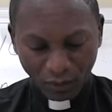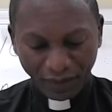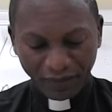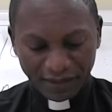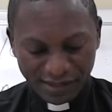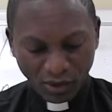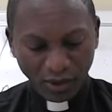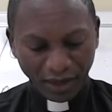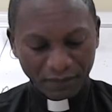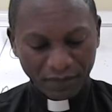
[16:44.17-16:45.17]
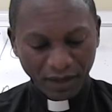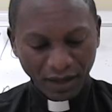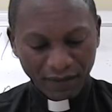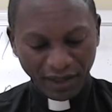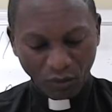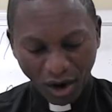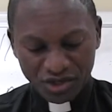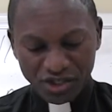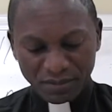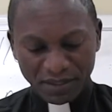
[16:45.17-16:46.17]
When they saw him, they
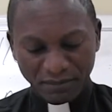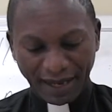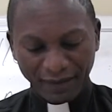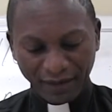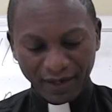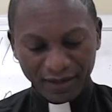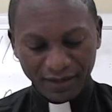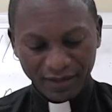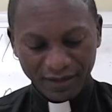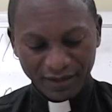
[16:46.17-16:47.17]
worshipped, but they